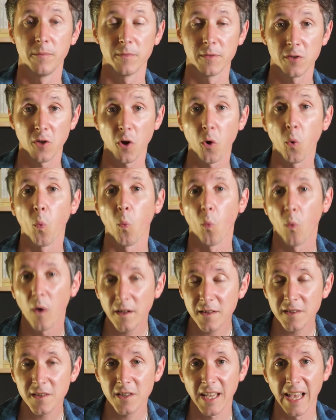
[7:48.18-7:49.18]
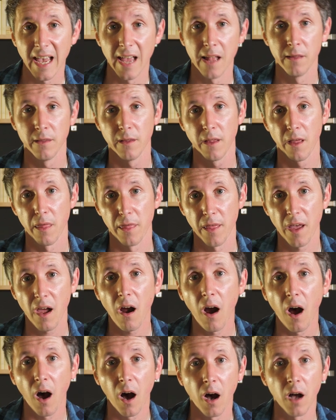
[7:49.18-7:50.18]
So, once again,
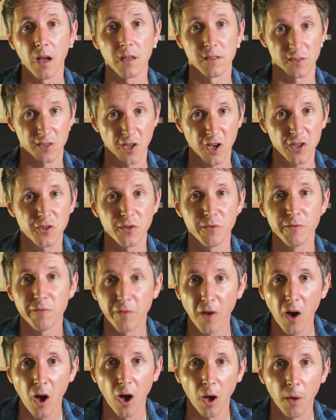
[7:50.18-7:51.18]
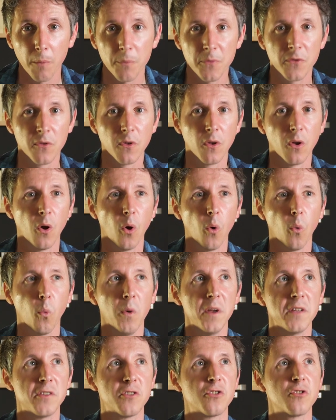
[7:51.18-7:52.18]
there are certain verbs
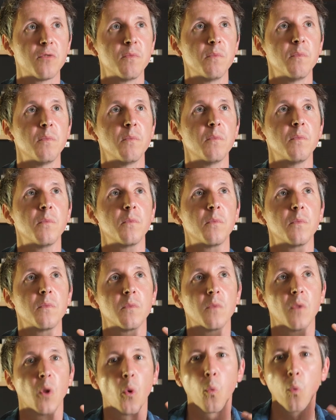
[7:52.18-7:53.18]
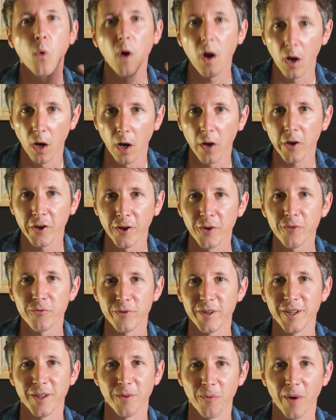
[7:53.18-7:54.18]
which work
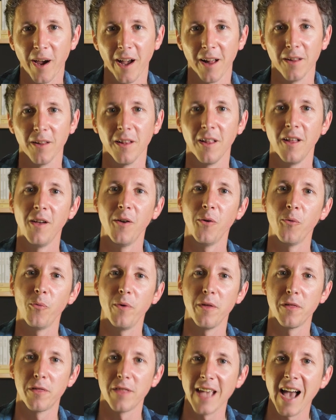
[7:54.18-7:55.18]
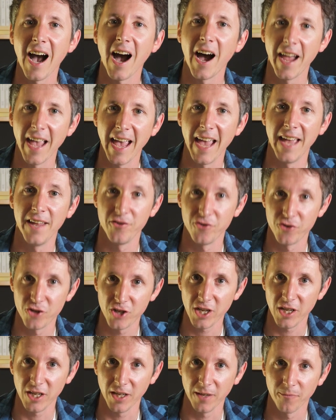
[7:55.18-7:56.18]
really well with the
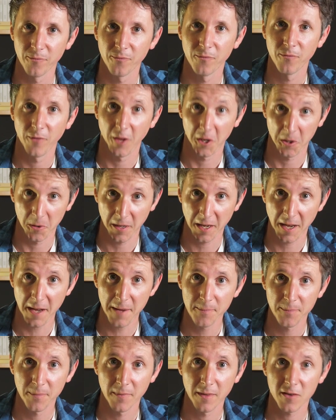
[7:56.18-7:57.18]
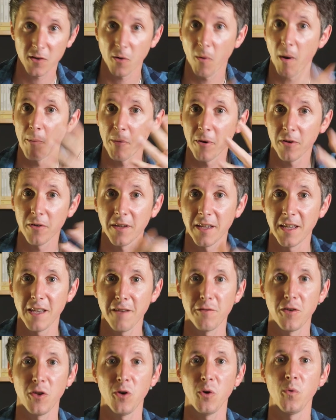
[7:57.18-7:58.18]
ing, okay? So I'm going to
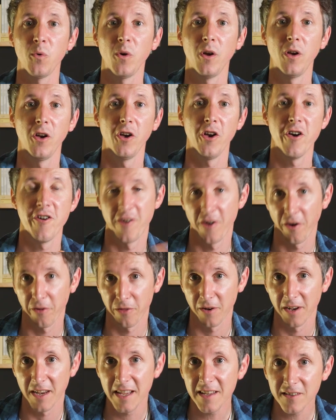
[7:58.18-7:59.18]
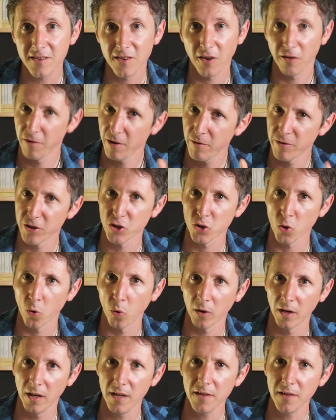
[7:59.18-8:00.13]
give you another list, a very short